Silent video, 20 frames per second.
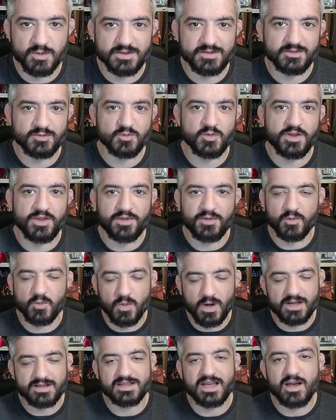with
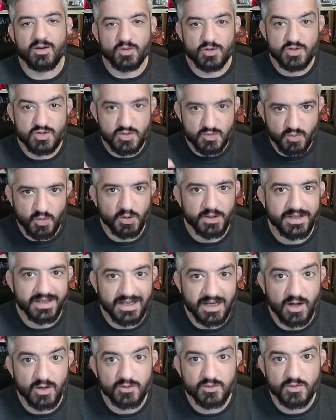what I was pulling
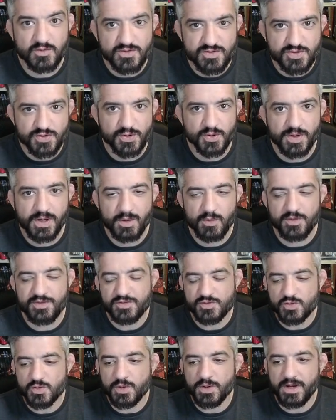out with Shuri. With
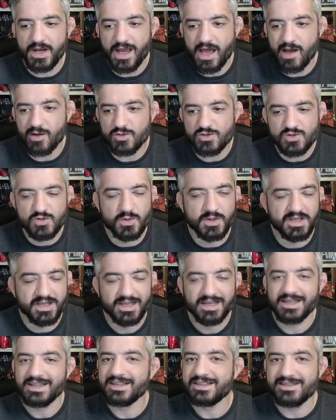Shuri, I was doing
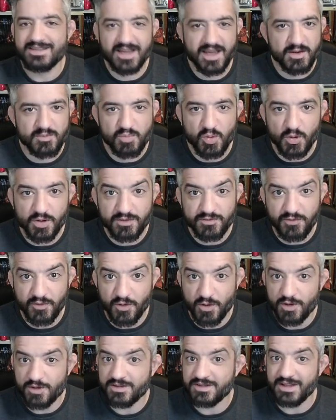10.4,
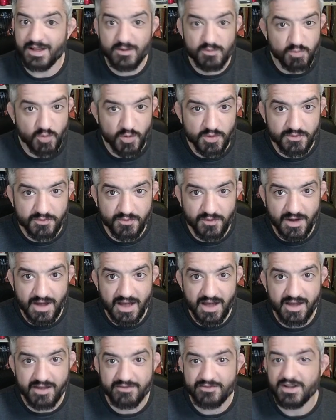
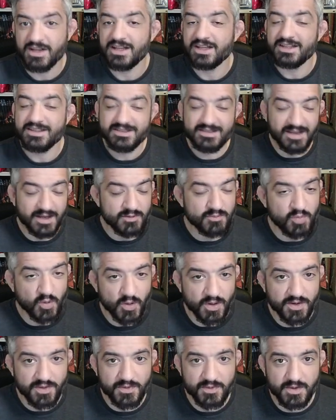10.5,
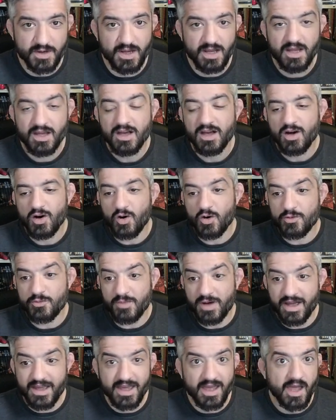10.3 on
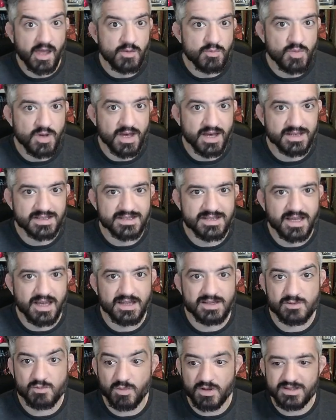my ABX
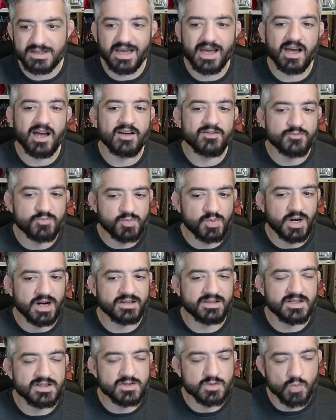days, but I have
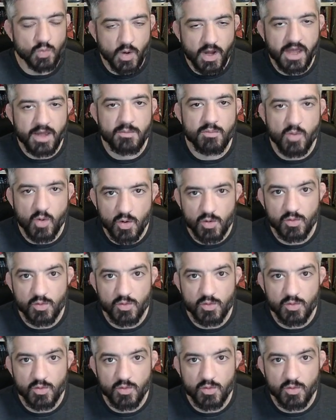practiced way more